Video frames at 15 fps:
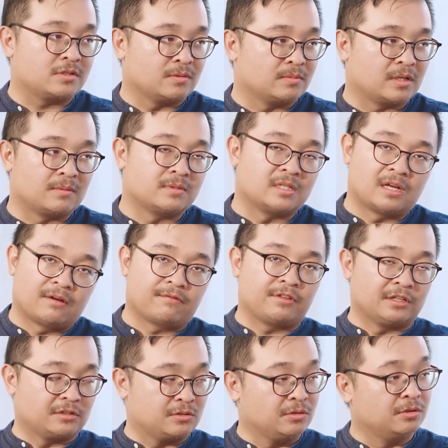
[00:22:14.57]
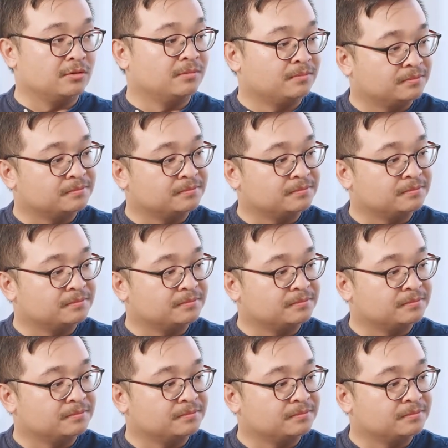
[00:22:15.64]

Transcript: Sometimes they have things to do,